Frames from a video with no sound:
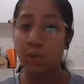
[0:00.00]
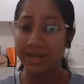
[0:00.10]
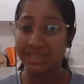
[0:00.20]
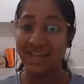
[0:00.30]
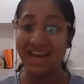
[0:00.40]

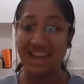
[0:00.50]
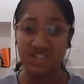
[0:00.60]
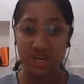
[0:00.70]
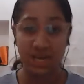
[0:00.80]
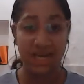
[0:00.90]
Once that
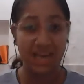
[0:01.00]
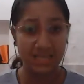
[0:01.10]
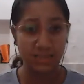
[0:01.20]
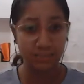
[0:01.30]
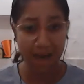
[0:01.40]
agenda
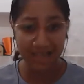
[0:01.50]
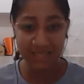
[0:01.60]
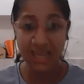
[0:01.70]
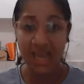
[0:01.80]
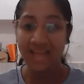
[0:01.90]
gets
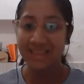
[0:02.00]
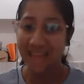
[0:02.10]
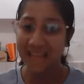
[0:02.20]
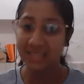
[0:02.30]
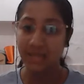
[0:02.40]
passed,
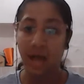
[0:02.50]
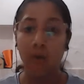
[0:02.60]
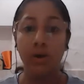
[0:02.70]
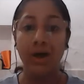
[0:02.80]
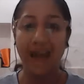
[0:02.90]
that's
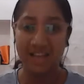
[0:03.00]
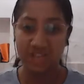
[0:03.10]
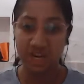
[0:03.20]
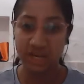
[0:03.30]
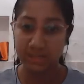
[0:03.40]
how an
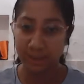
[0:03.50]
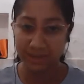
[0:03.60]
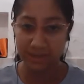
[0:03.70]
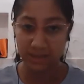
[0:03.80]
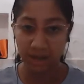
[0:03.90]
agenda is
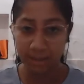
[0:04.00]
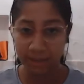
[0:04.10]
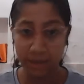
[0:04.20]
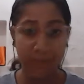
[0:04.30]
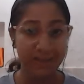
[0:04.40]
passed in a
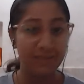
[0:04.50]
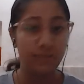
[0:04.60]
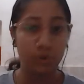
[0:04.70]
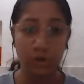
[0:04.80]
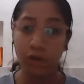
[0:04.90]
committee, by the
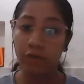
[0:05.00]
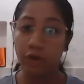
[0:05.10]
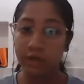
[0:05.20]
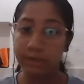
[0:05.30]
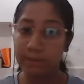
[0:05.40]
voting of
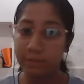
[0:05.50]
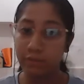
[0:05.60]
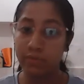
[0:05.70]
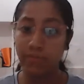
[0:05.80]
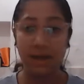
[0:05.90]
all the people
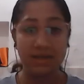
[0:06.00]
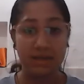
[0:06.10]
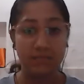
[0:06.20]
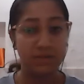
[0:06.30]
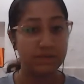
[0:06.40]
who have marked
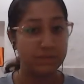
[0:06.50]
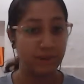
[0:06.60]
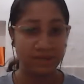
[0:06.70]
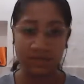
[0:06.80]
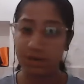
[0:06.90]
themselves as
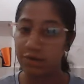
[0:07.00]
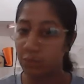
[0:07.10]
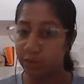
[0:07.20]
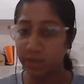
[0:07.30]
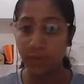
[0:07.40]
present in
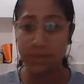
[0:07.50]
voting.